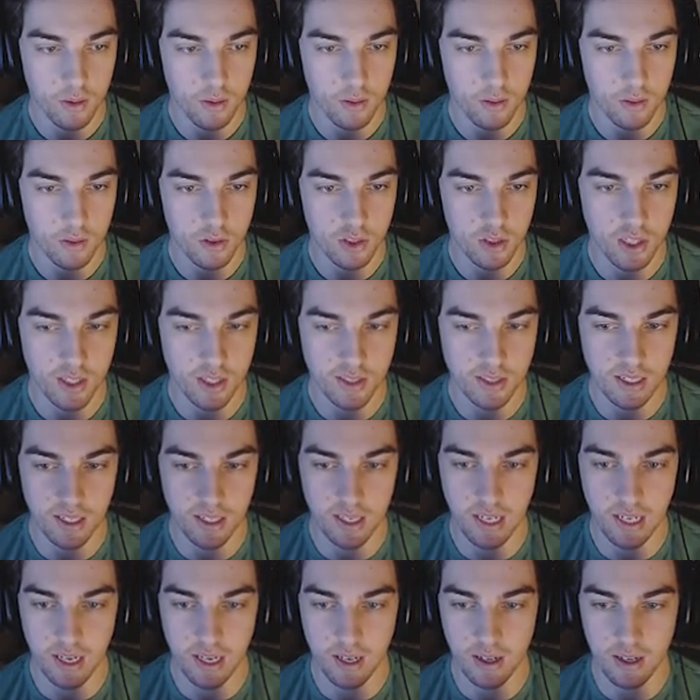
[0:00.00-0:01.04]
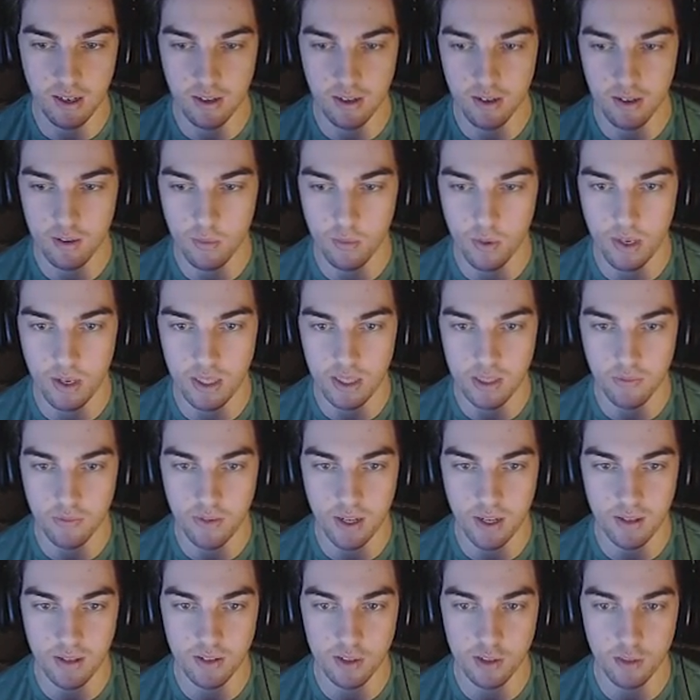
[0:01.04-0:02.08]
check on any... We need to
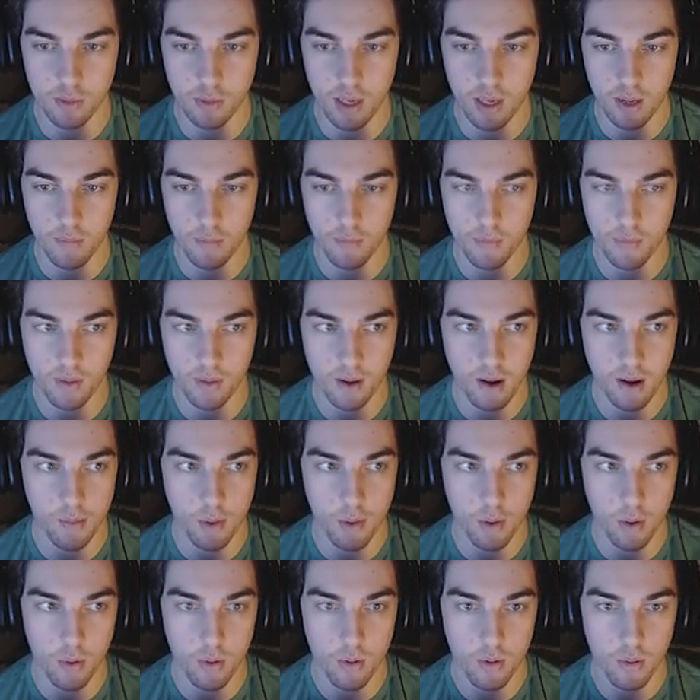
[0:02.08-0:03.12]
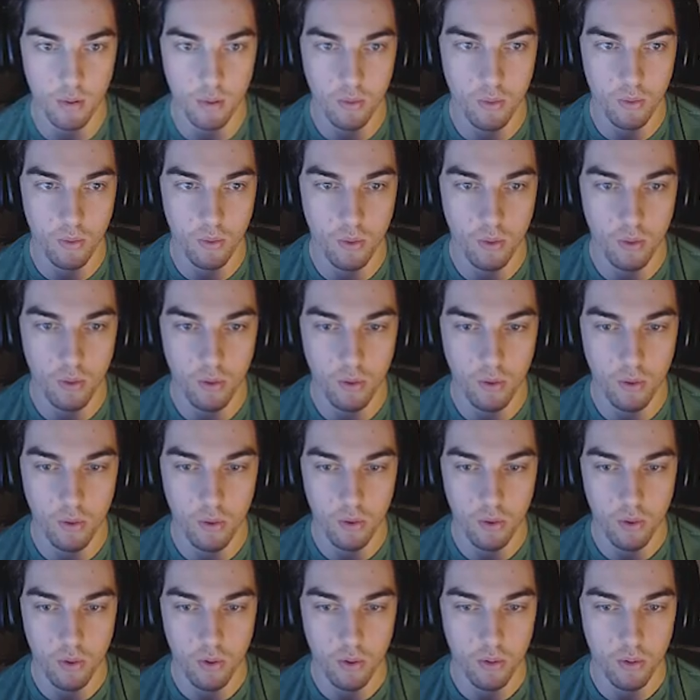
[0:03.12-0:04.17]
find some um, ammo.
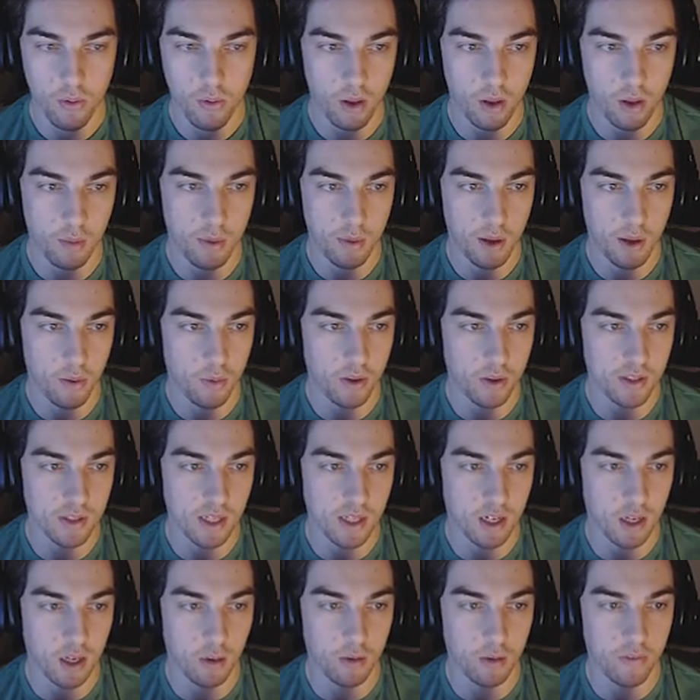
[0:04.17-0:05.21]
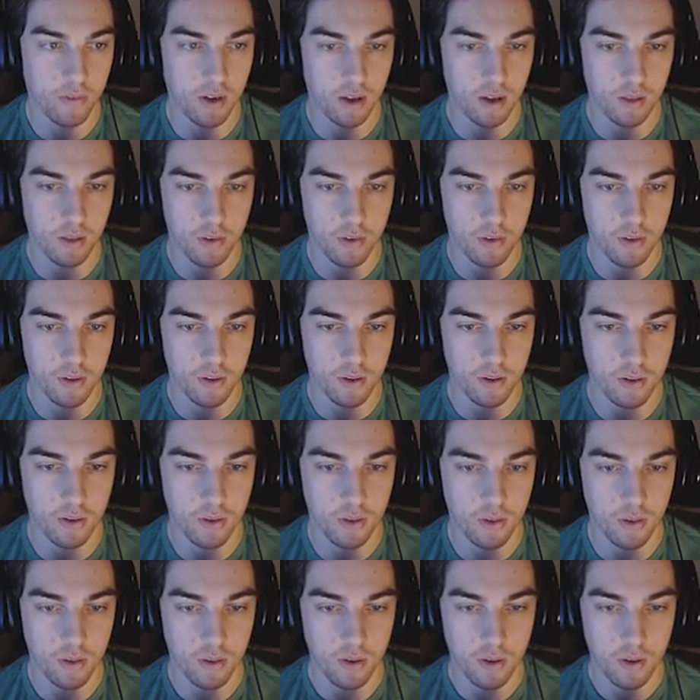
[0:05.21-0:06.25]
A little bit. What was that glowy thing on the floor?
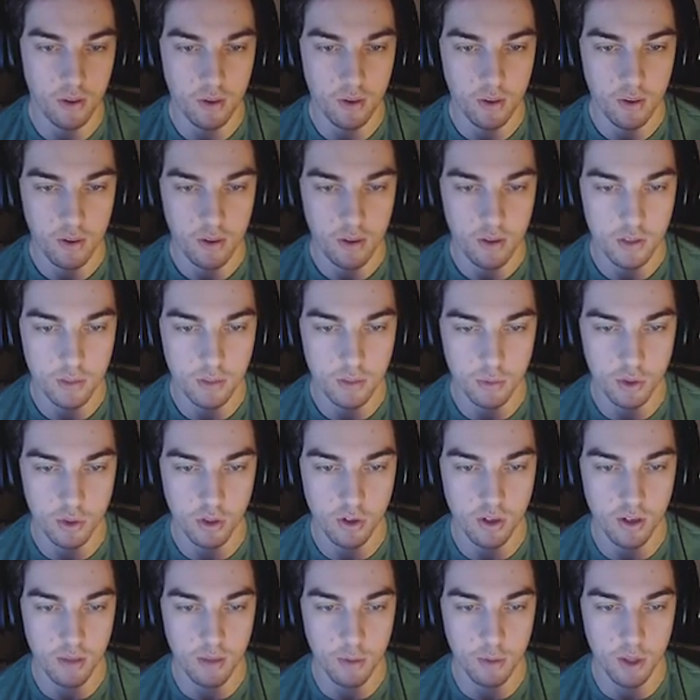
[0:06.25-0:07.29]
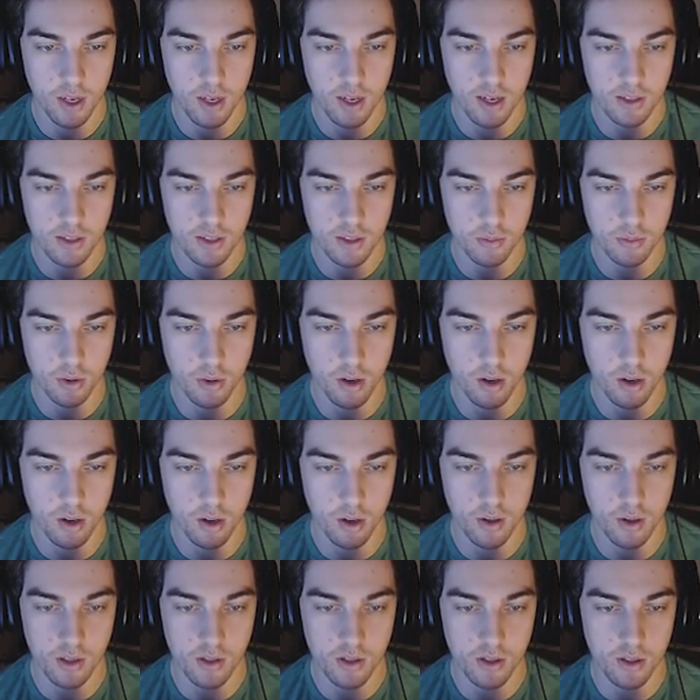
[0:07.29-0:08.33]
Some shotgun ammo there and some goo.
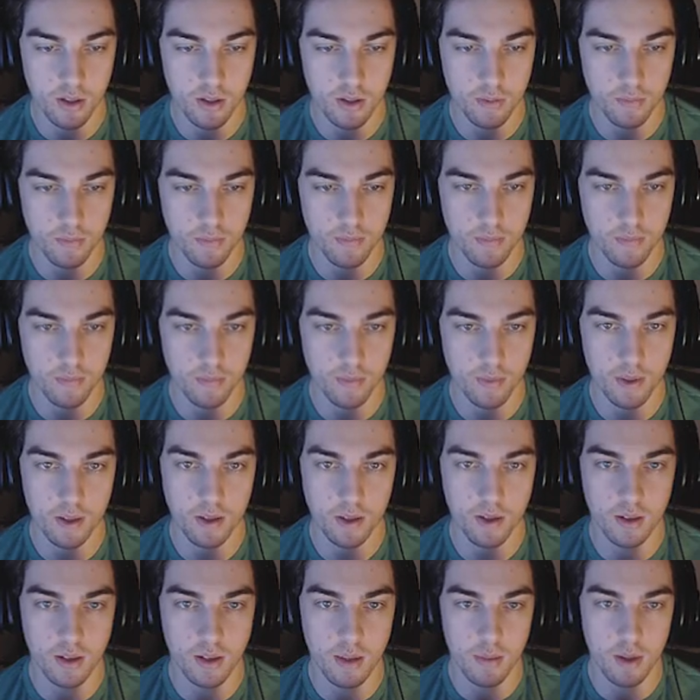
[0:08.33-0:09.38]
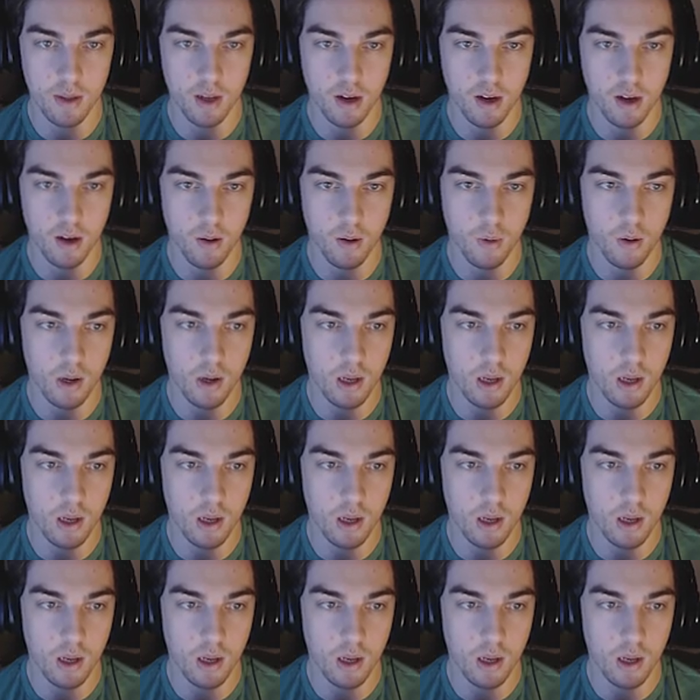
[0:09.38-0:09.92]
That's good. Give me the goo.